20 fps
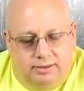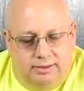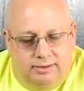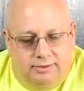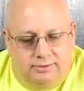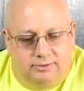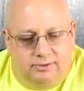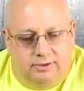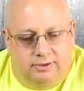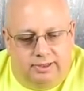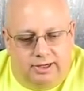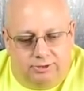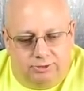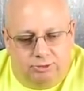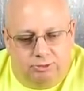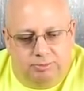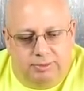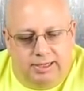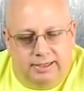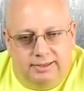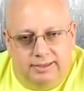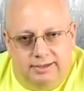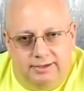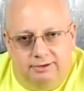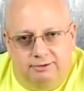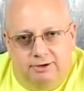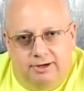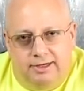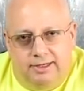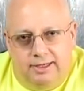It's
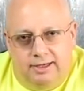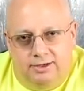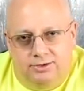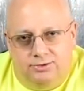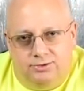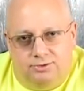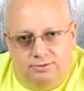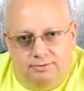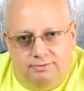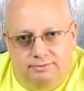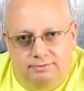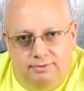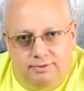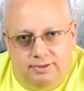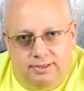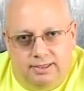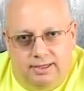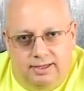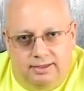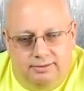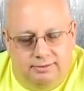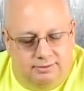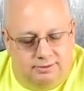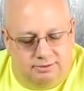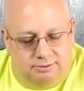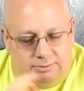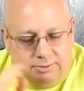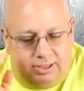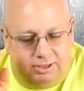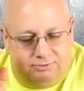electromagnetic radiation, okay?
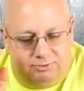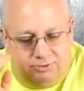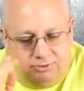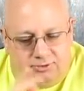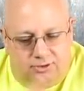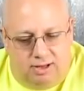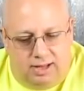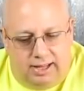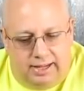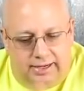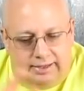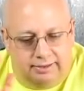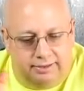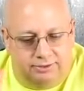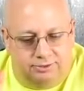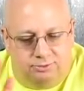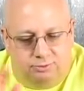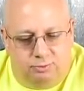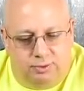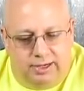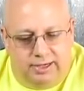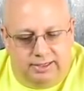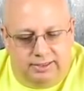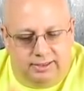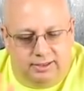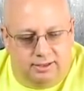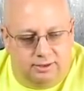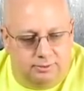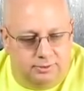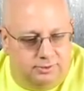Doesn't matter if it's light, it's
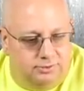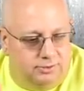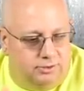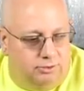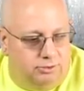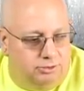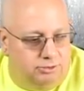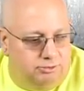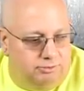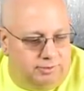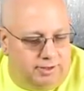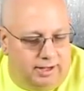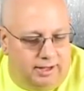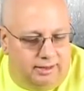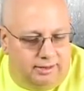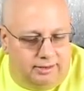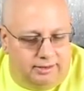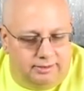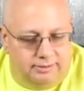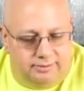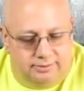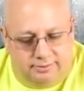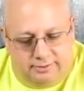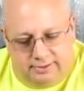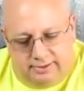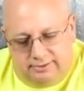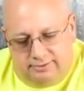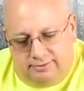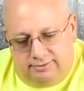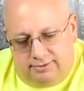radio, it's
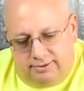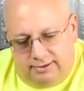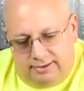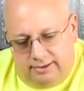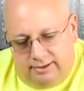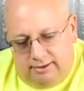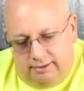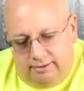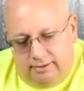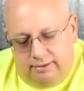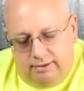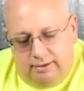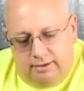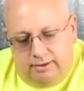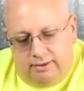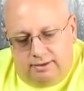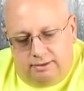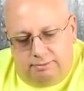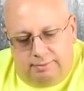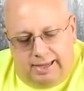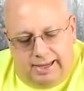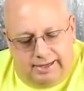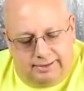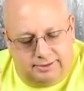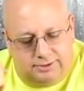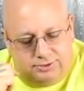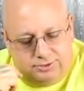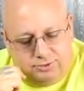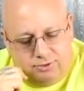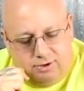ultraviolet, it's the, uh, the
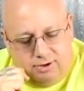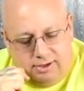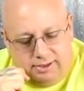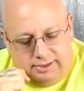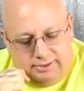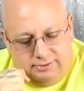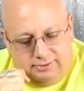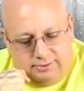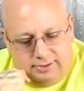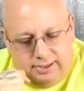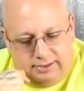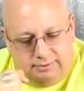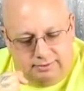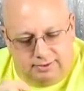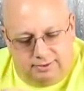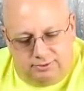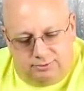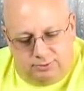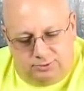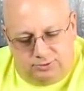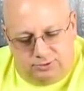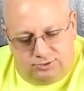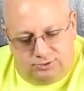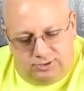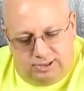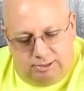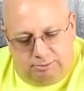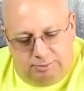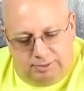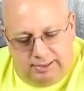magnetron inside this which is
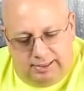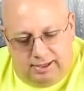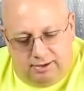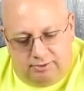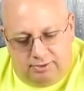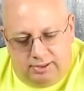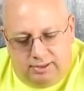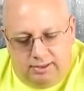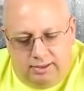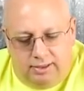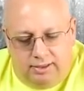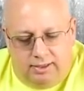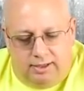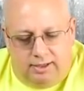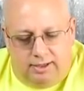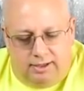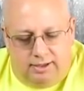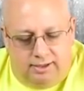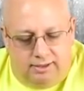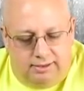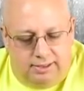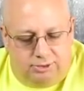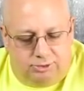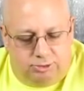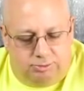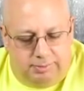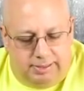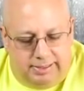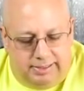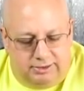dumping out uh,
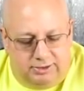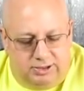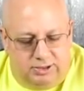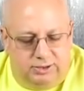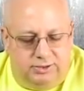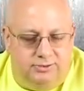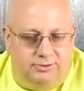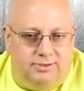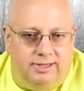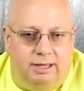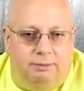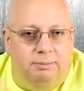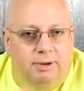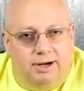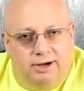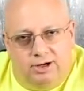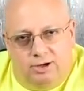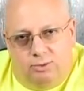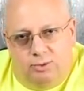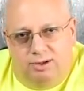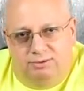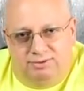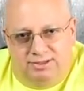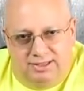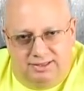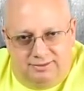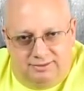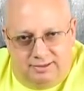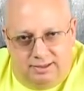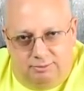electromagnetic. And you could say a microwave
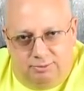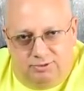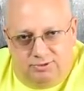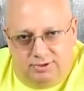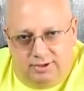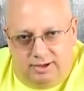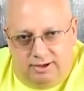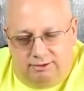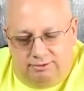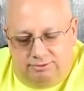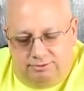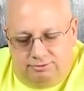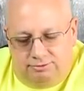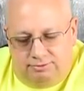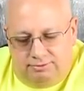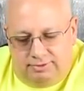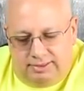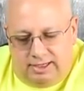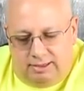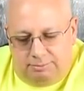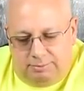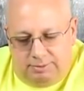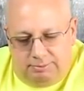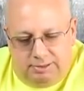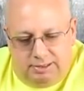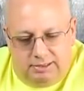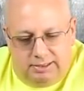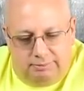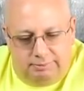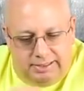heats up stuff. Now I'm
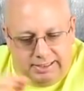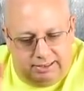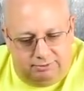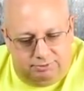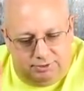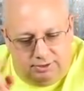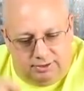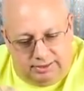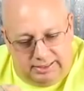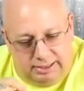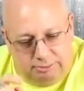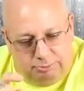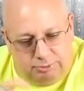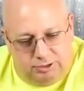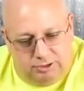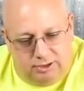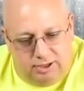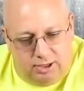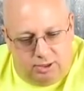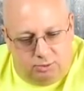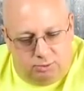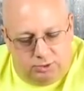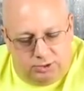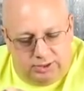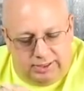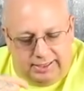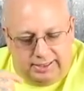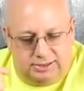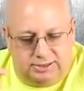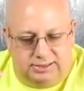going to give you the link below where
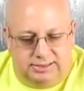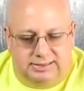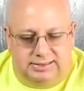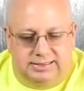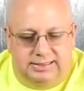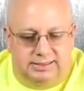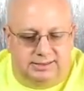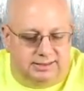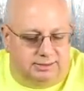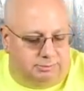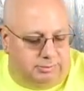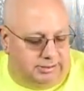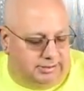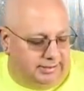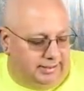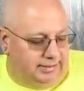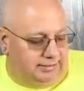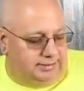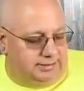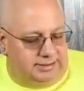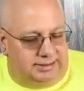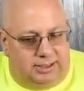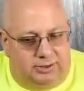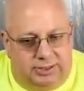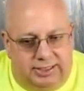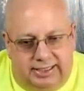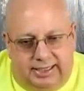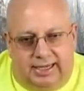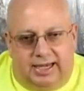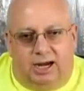you can actually see someone takes a
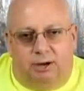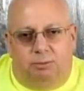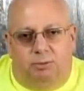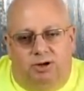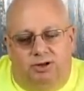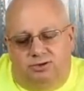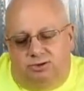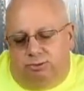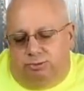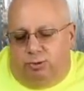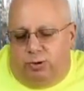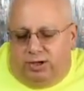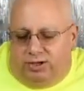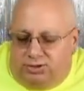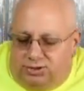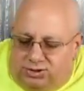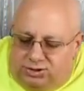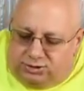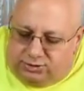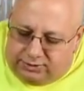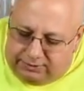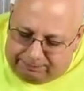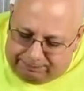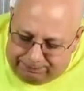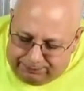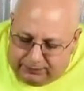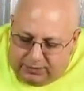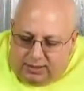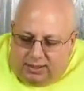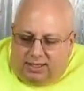Sony camera, it's a point and shoot,
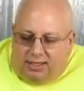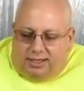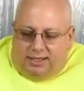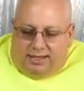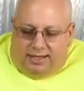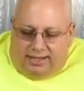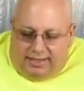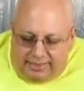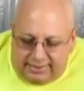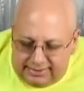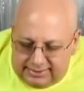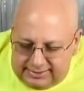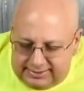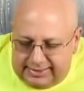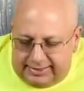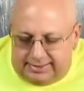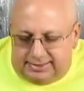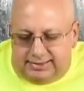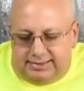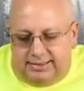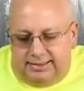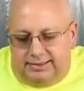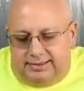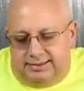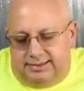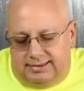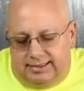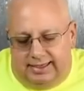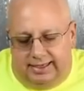and he sticks it